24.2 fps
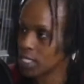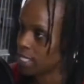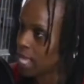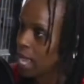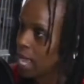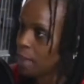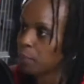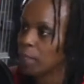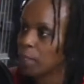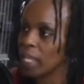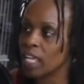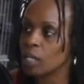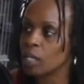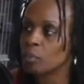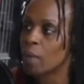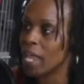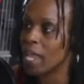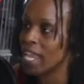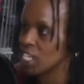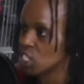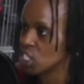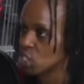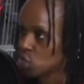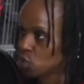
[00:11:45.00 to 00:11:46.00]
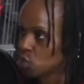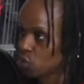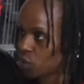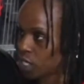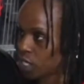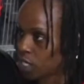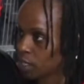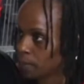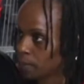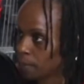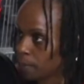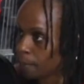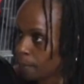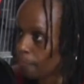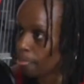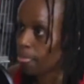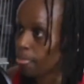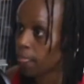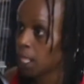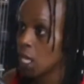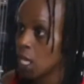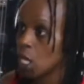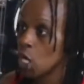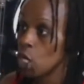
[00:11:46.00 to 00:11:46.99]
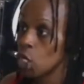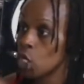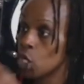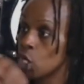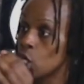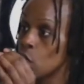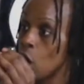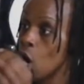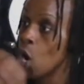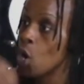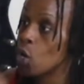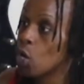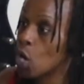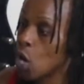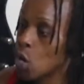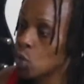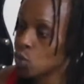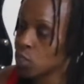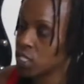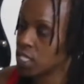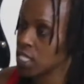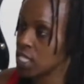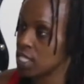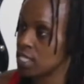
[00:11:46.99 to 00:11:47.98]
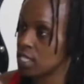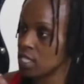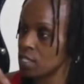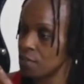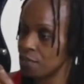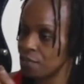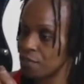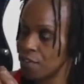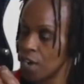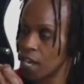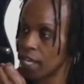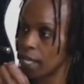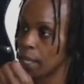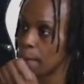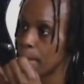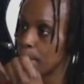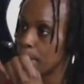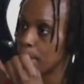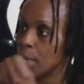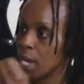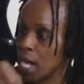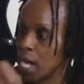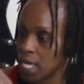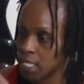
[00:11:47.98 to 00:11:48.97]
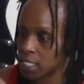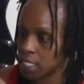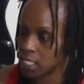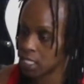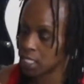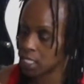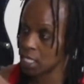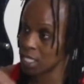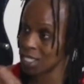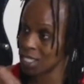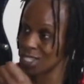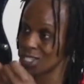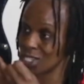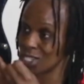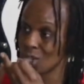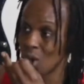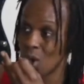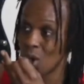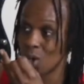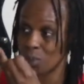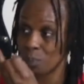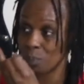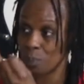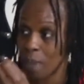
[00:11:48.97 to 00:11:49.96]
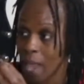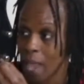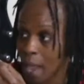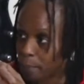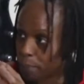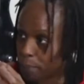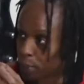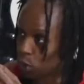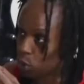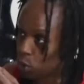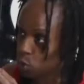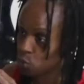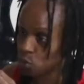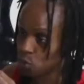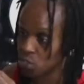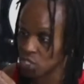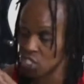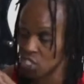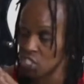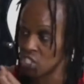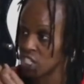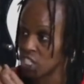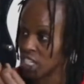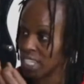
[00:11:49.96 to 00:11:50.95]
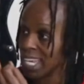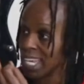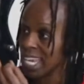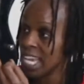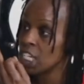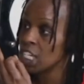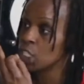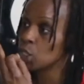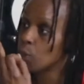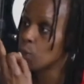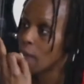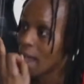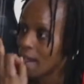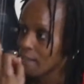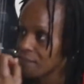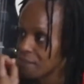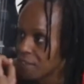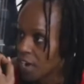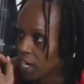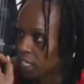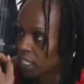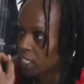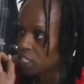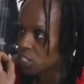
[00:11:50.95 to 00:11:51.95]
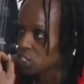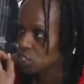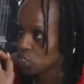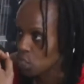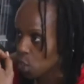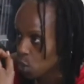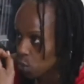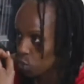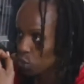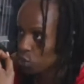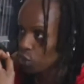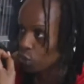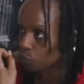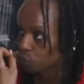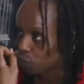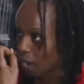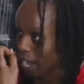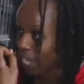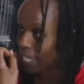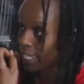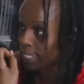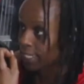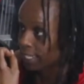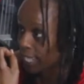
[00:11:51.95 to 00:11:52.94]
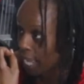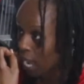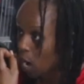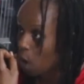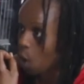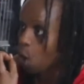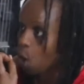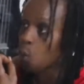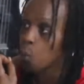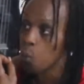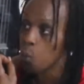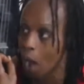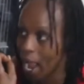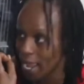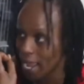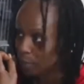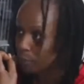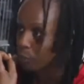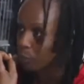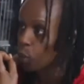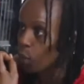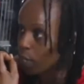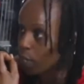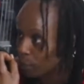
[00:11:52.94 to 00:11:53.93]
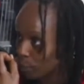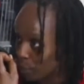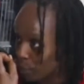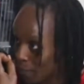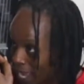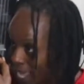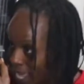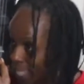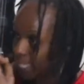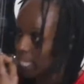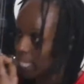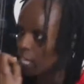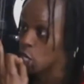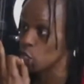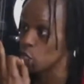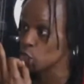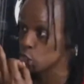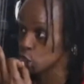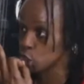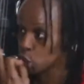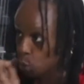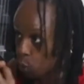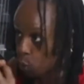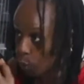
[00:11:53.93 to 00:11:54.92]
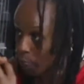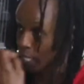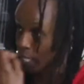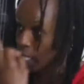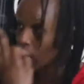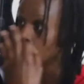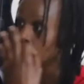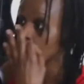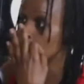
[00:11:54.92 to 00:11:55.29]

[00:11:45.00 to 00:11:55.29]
is not playing mainstream. Go-go since the fucking butt, since Salt and Pepper used this shit. You have fucking Soldier right now, a white boy band that are doing